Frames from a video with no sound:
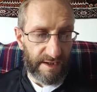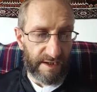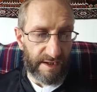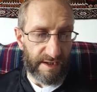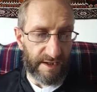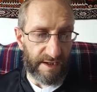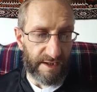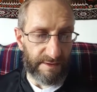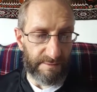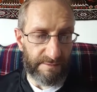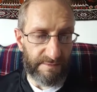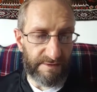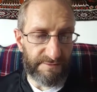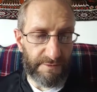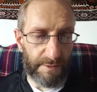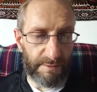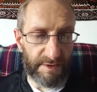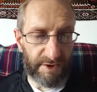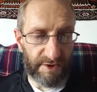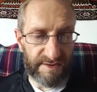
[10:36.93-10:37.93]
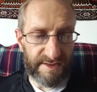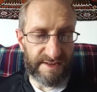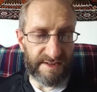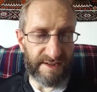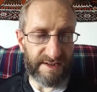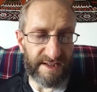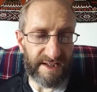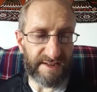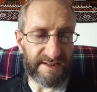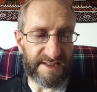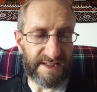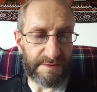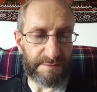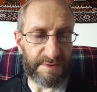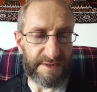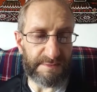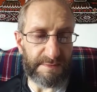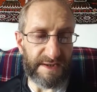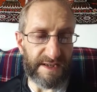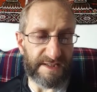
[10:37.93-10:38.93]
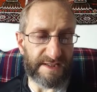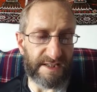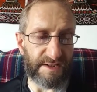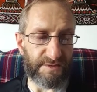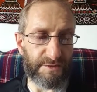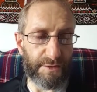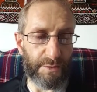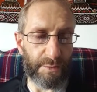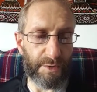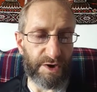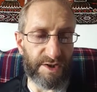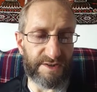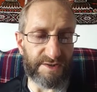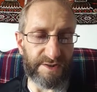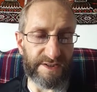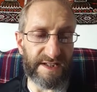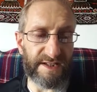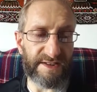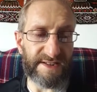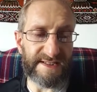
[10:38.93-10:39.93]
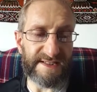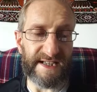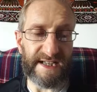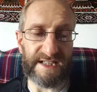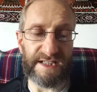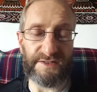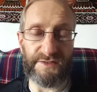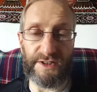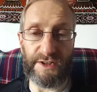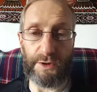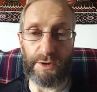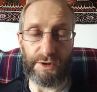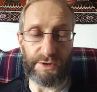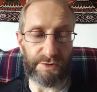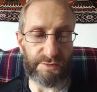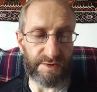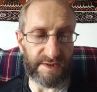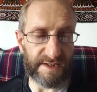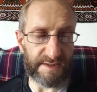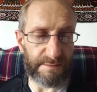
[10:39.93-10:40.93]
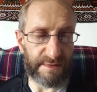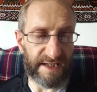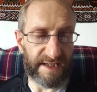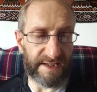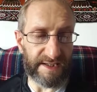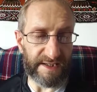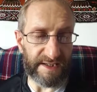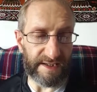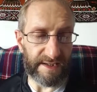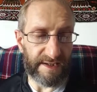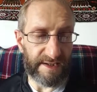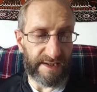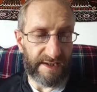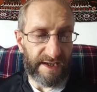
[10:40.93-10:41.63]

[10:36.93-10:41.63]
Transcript: from a consonant analysis perspective, the words on either side of it alter its meaning.